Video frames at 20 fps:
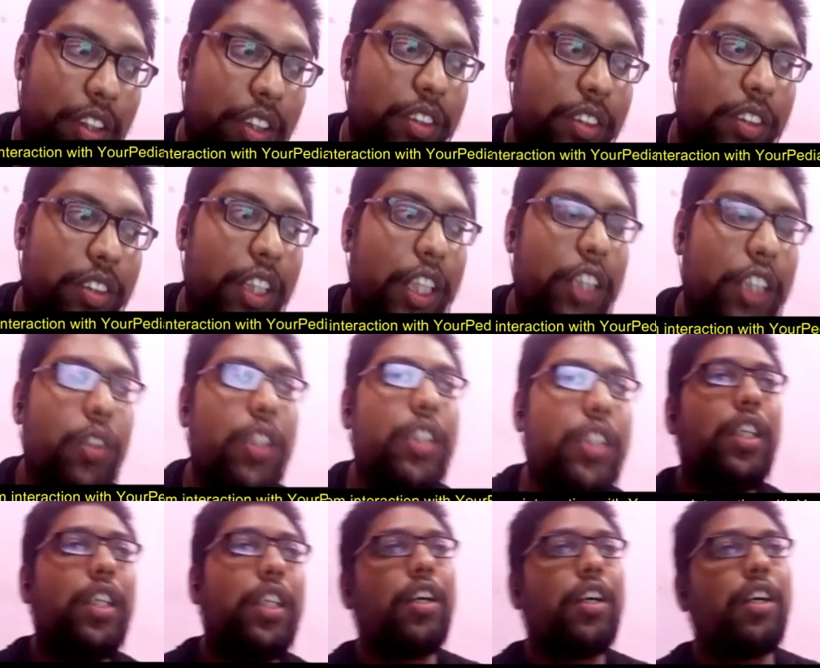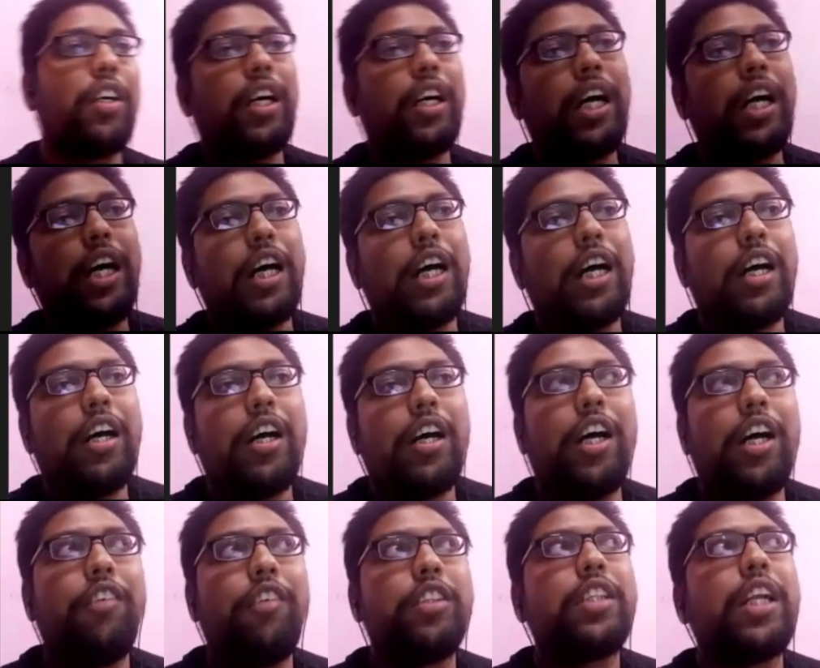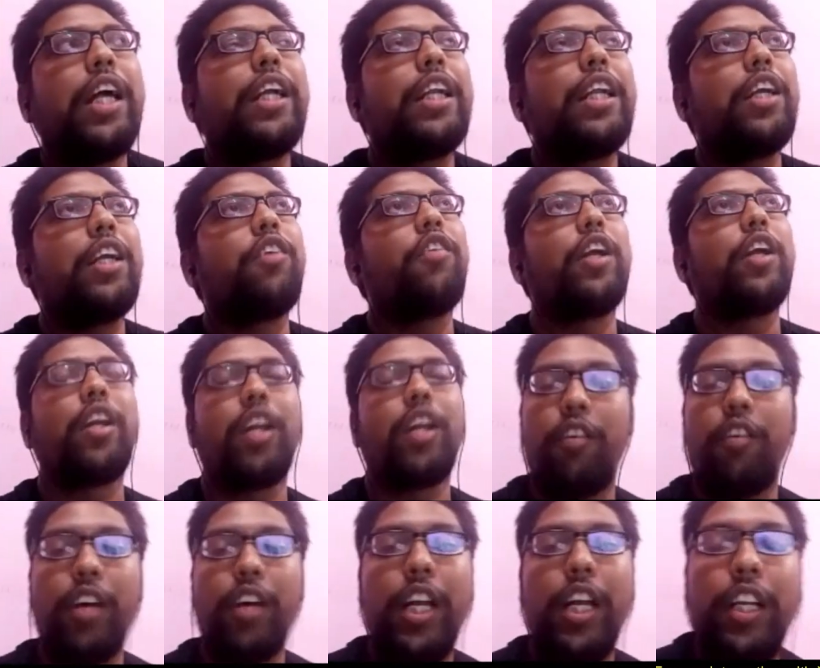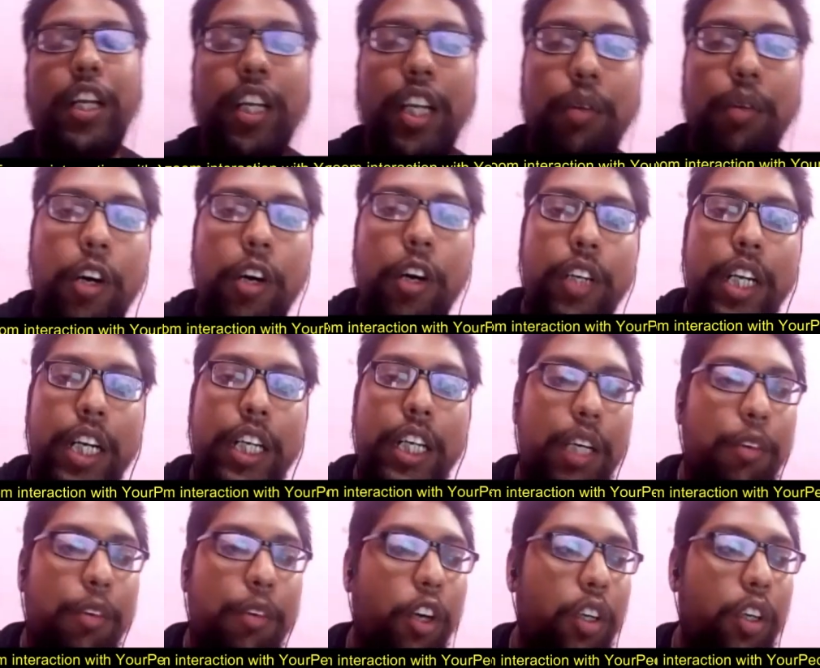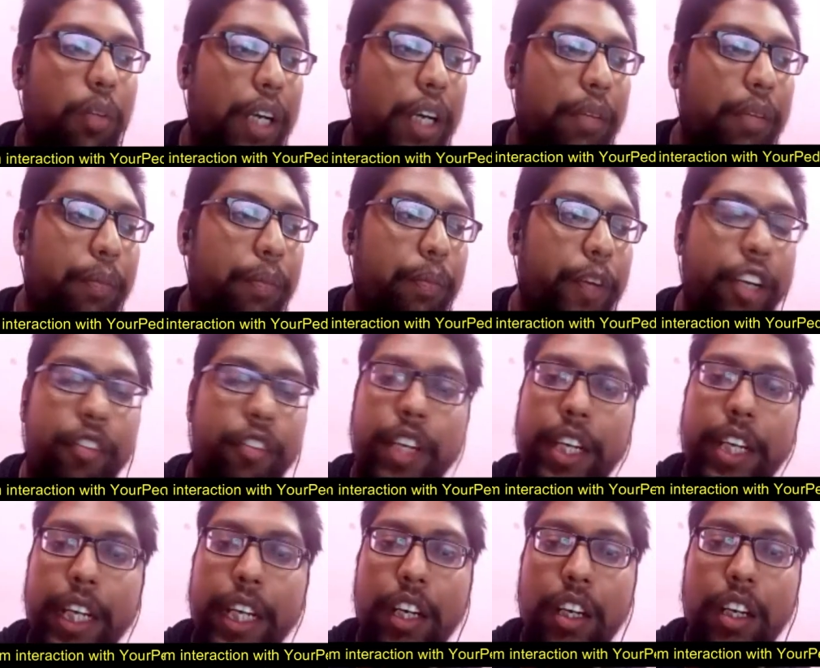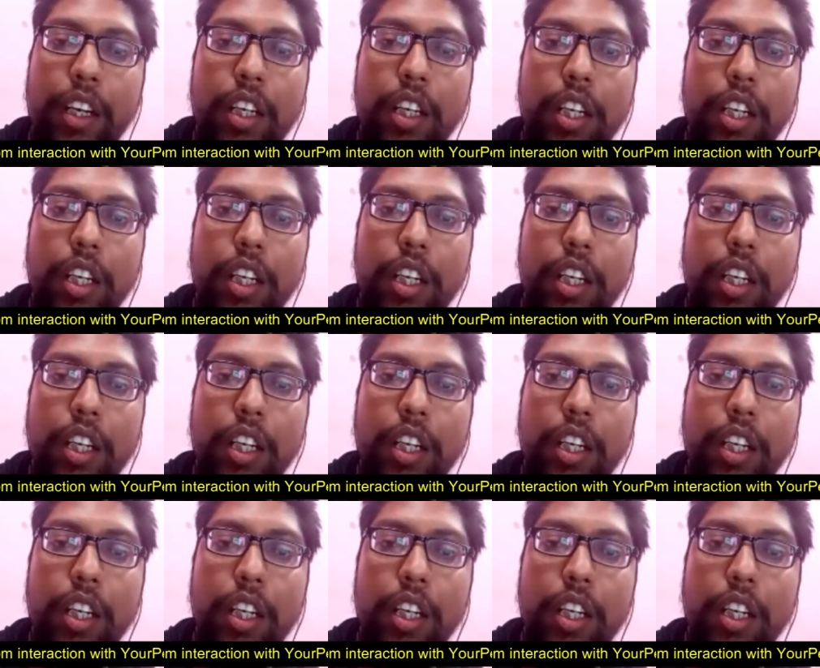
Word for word: Yes. Actually, sir, I was writing one cover letter about that, about my brief detail